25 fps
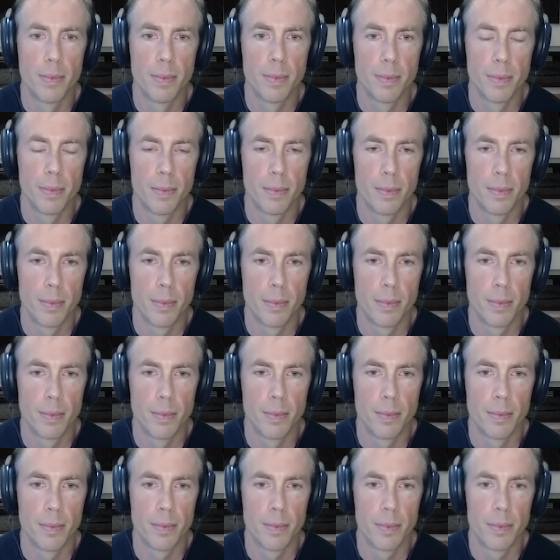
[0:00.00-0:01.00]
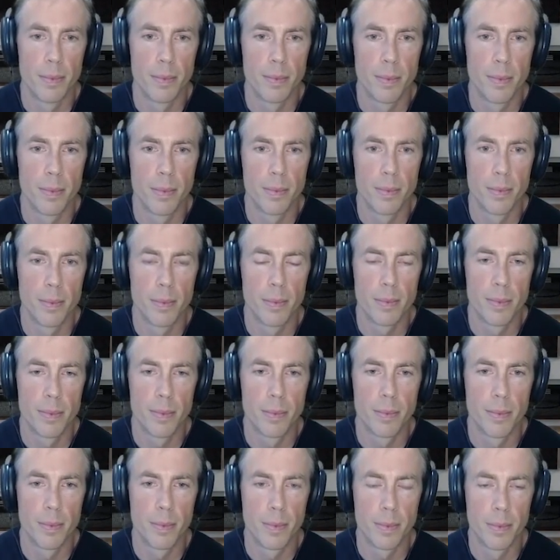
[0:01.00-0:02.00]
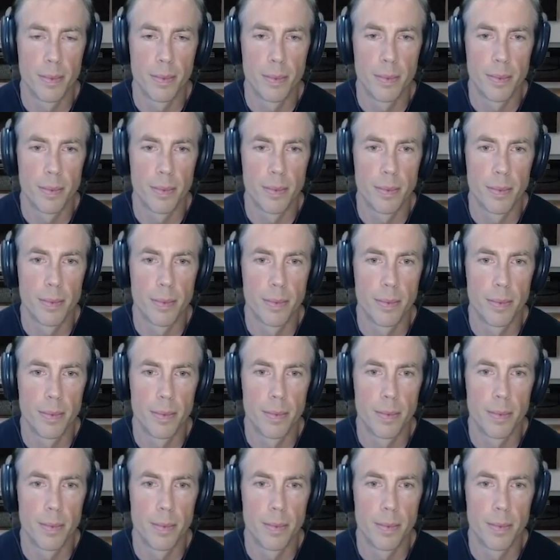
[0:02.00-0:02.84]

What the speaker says: This person isn't speaking.